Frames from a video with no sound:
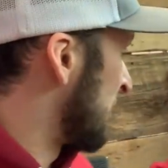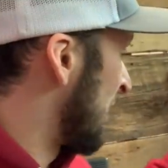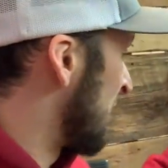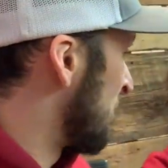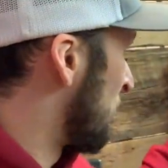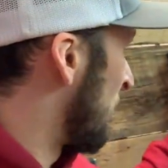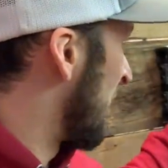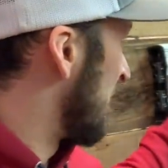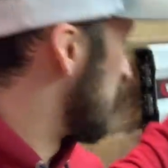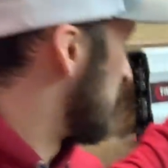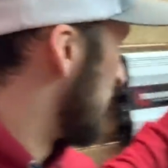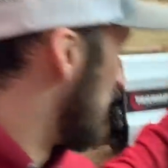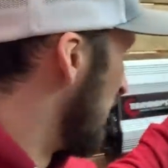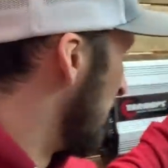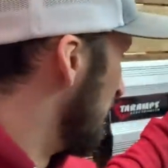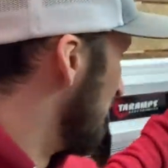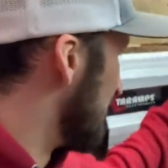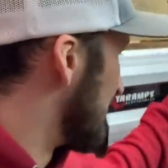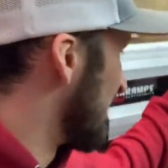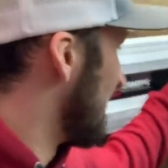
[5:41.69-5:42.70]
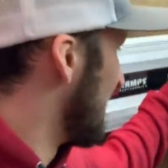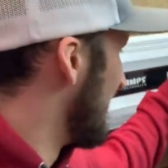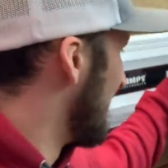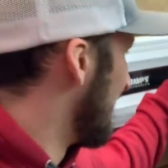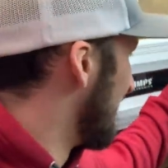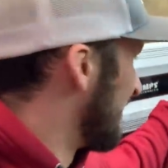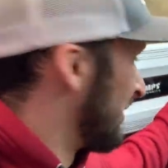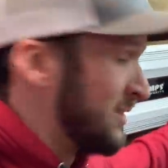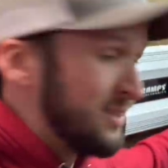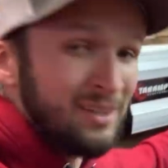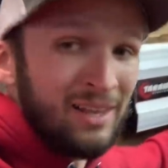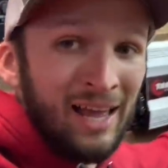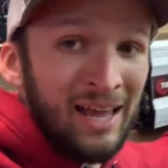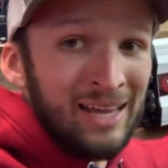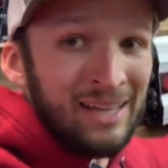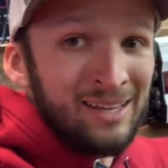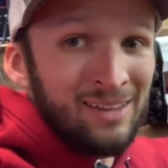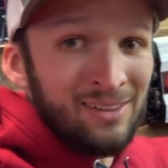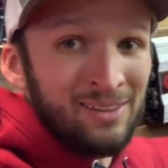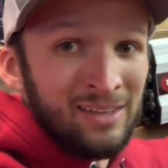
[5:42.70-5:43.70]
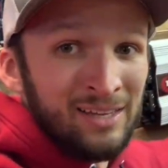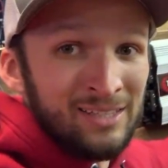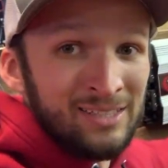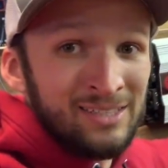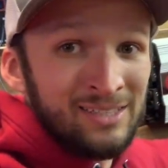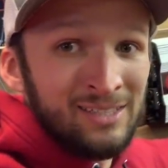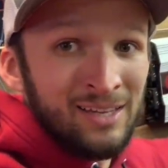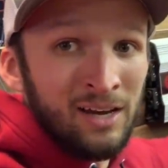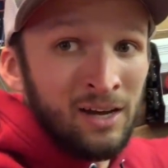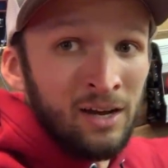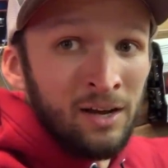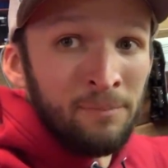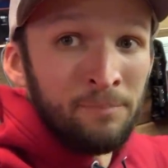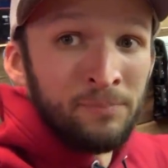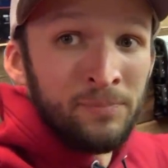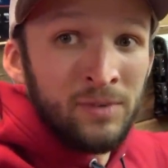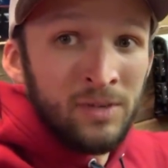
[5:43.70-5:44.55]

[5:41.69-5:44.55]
and why subs like this uh,